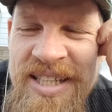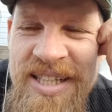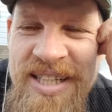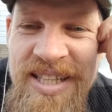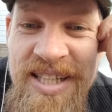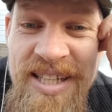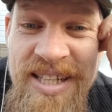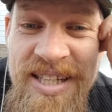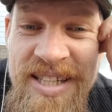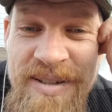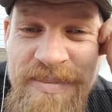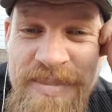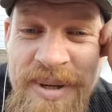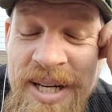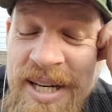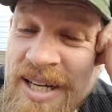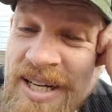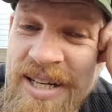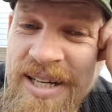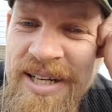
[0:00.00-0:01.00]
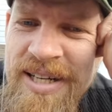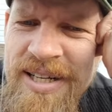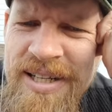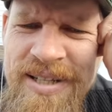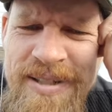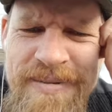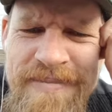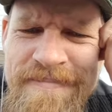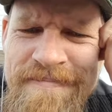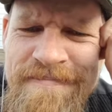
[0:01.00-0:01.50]
yeah,
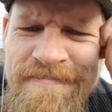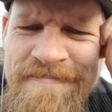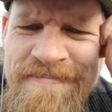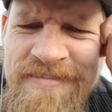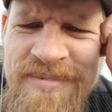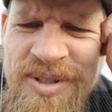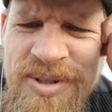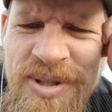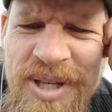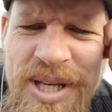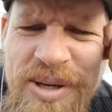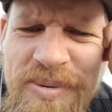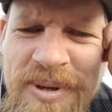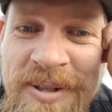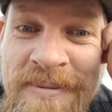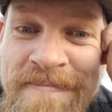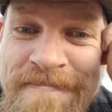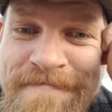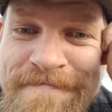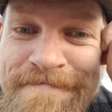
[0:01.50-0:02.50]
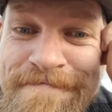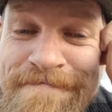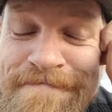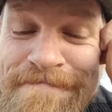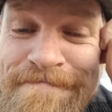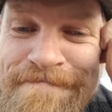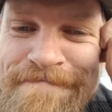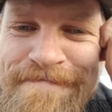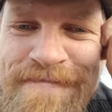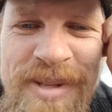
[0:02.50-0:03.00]
tricky one.
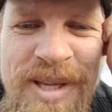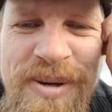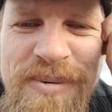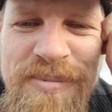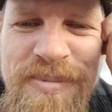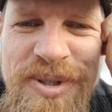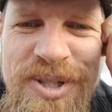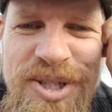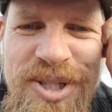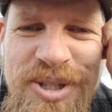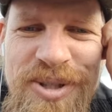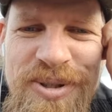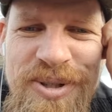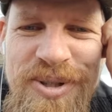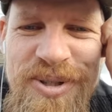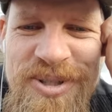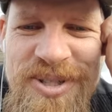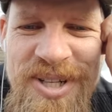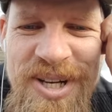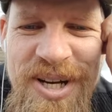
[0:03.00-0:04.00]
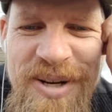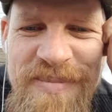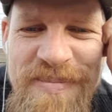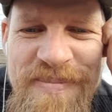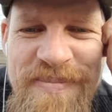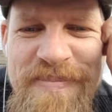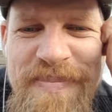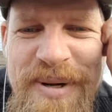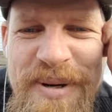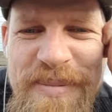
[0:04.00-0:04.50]
Wish you a good time.
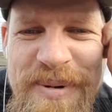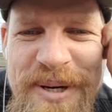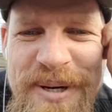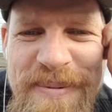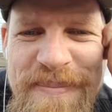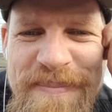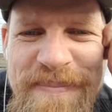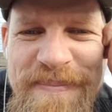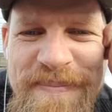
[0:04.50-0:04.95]
Bye bye.